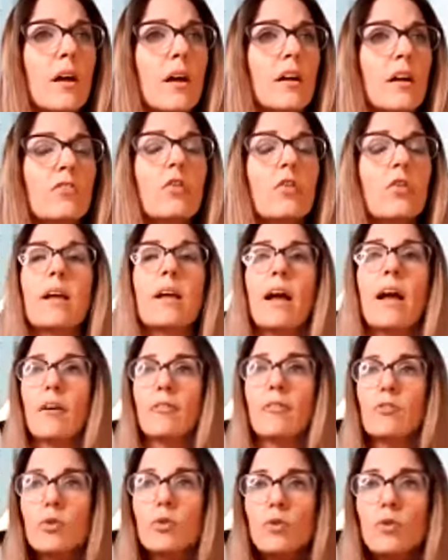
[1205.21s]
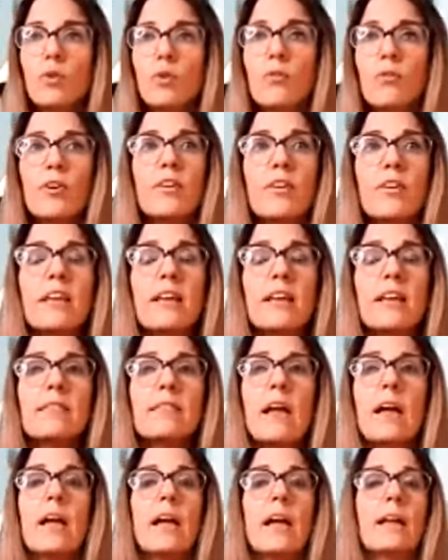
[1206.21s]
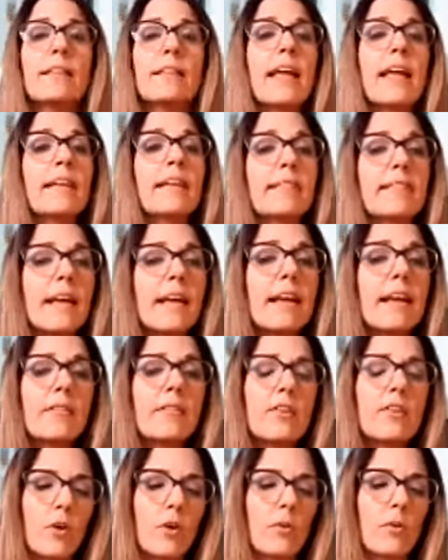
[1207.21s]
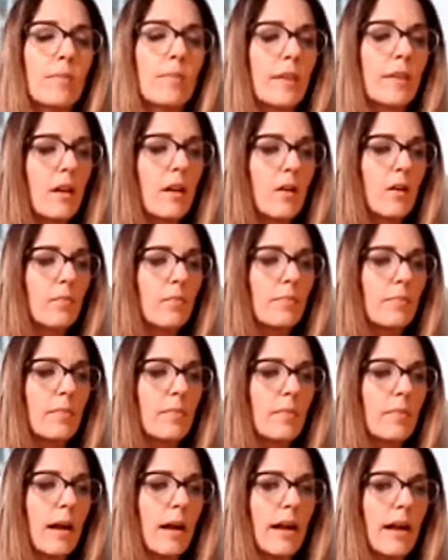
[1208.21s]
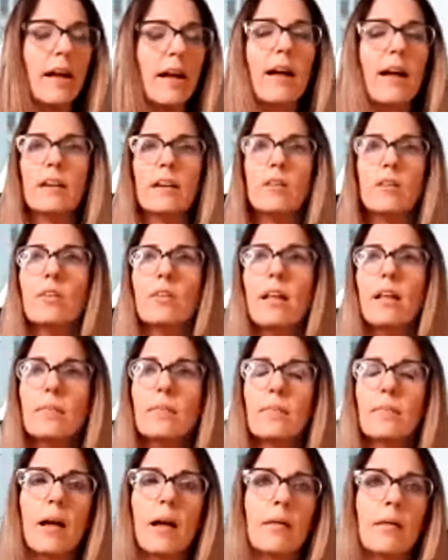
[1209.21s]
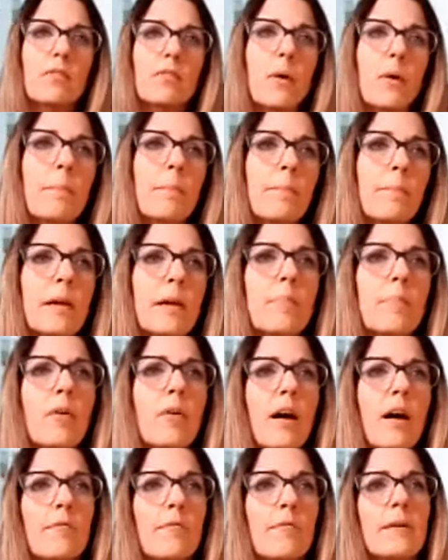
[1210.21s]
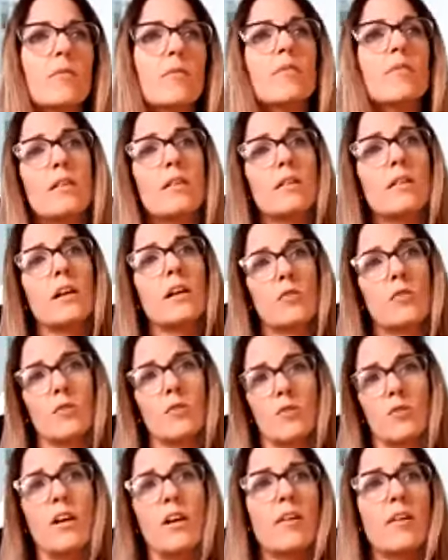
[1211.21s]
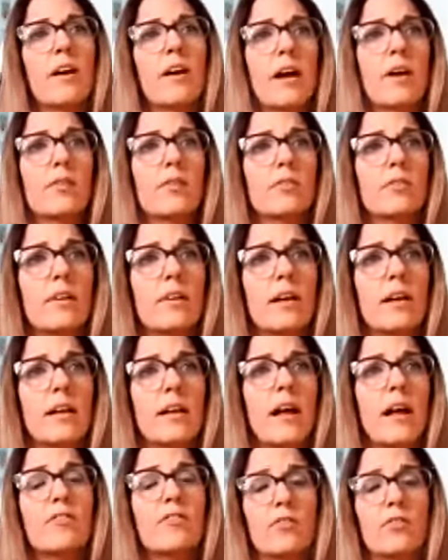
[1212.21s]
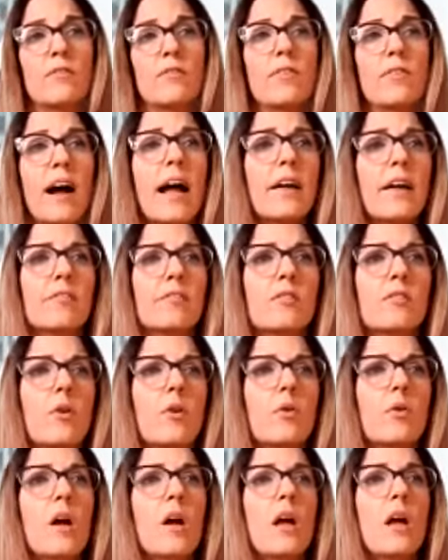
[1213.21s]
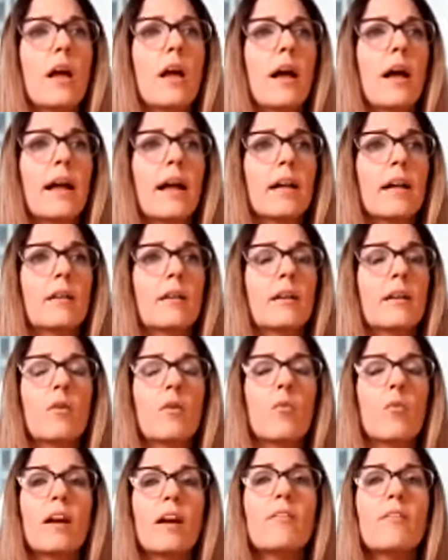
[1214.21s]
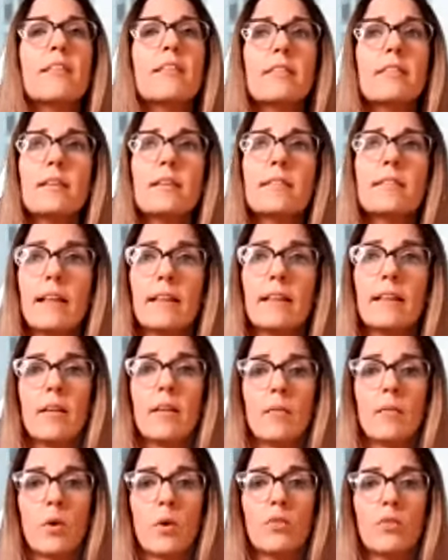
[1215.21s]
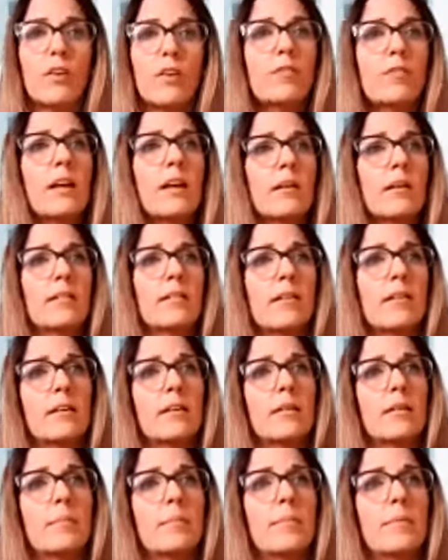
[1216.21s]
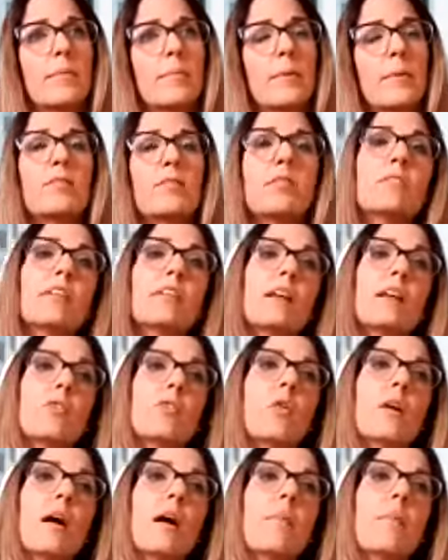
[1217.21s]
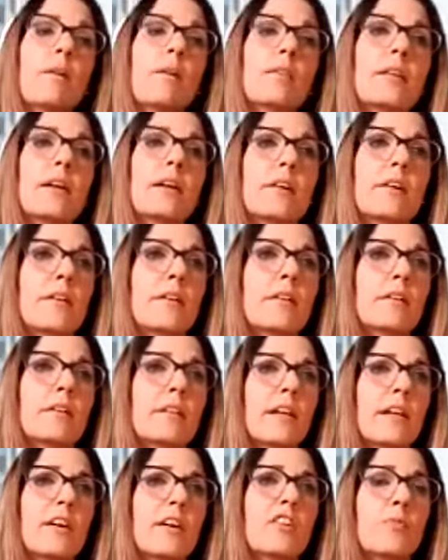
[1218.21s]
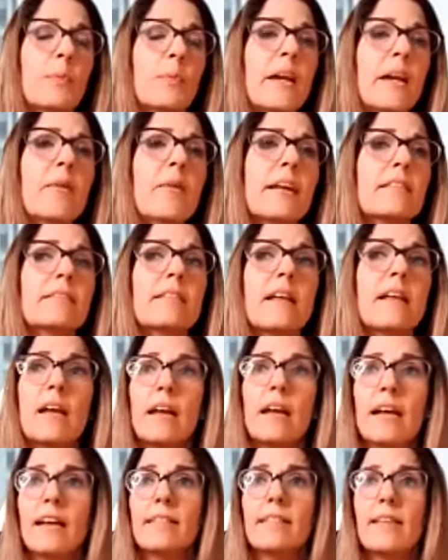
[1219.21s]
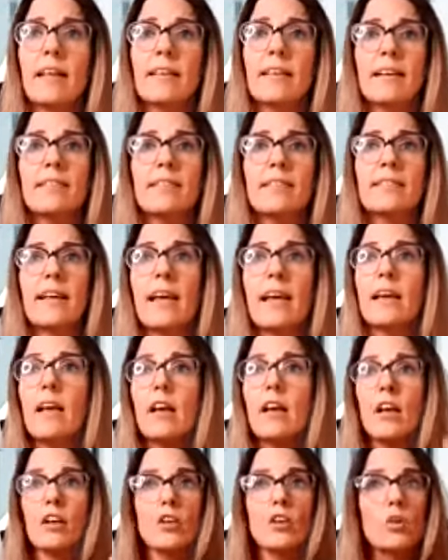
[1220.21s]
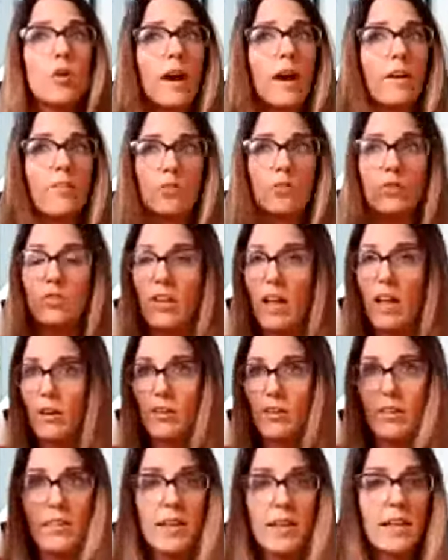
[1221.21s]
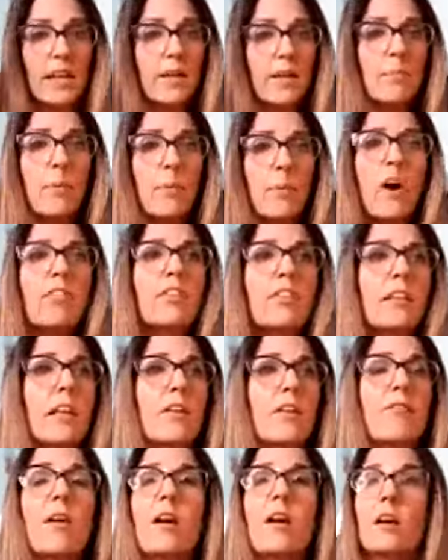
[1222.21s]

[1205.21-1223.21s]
So we have to look for things. They say, you know, I know that some people have been with the coronavirus and have survived, you know. And one of the things that most of the persons that talk about their experience is that they say you have to start thinking positive.